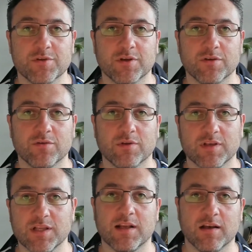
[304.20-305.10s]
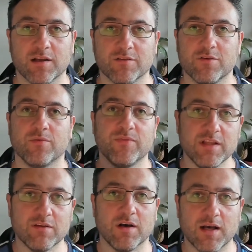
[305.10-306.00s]
you can do a decline, so your
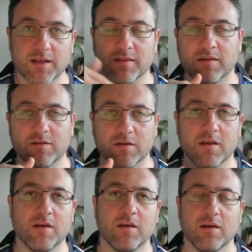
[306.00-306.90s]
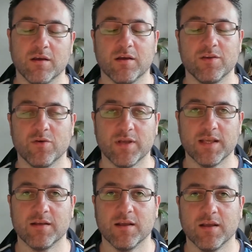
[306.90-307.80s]
feet are higher than your
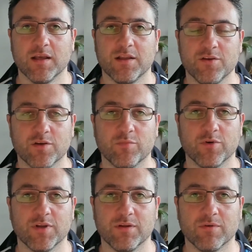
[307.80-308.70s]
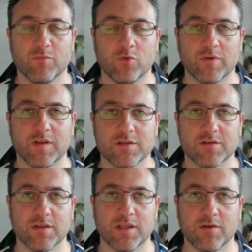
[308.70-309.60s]
head, and you can put even more
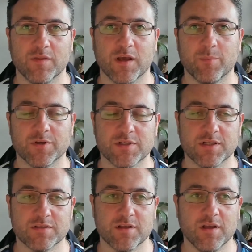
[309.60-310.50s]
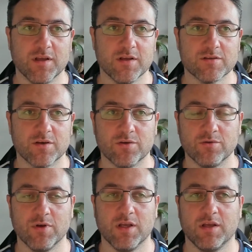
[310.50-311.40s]
tension there on the upper chest.
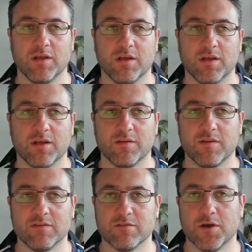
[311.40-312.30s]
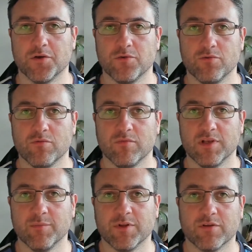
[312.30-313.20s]
So there's no
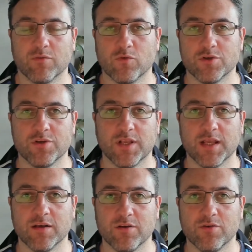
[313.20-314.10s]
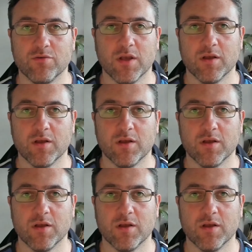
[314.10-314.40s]
limit on what you can do.